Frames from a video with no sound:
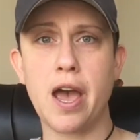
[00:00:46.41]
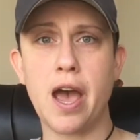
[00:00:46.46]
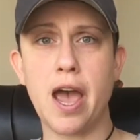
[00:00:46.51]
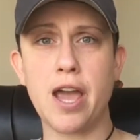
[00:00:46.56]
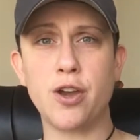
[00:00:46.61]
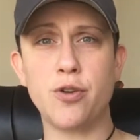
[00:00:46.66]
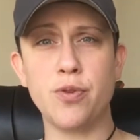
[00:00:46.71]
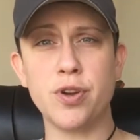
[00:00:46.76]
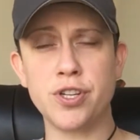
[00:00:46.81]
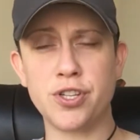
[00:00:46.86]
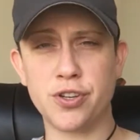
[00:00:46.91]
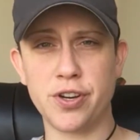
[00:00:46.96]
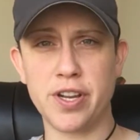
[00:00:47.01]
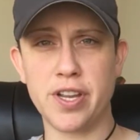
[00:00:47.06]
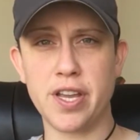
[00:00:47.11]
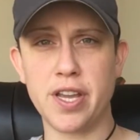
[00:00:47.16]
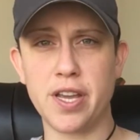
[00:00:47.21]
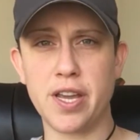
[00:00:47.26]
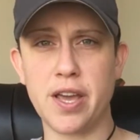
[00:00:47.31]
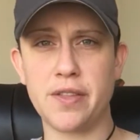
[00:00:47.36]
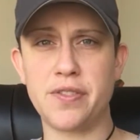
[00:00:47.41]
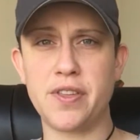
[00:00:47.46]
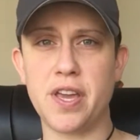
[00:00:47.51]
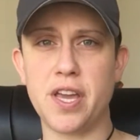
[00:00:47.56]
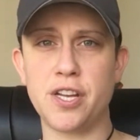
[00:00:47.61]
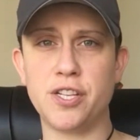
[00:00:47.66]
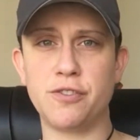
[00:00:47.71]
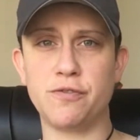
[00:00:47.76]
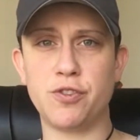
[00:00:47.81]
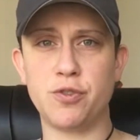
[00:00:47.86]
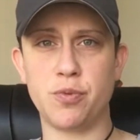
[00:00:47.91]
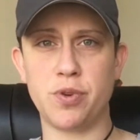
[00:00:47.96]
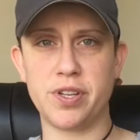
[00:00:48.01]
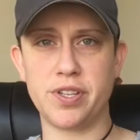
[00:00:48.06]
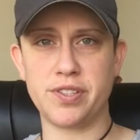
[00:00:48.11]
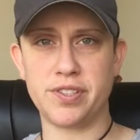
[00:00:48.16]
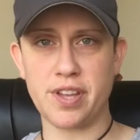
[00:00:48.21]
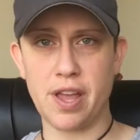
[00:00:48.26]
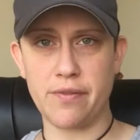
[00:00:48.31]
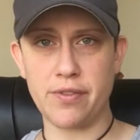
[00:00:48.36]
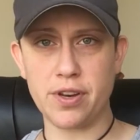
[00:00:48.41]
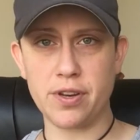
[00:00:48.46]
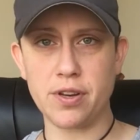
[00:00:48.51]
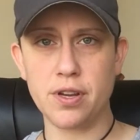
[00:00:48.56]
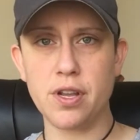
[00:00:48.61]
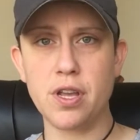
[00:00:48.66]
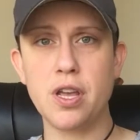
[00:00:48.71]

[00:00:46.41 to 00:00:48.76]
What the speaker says: I quit drinking at the age of 27.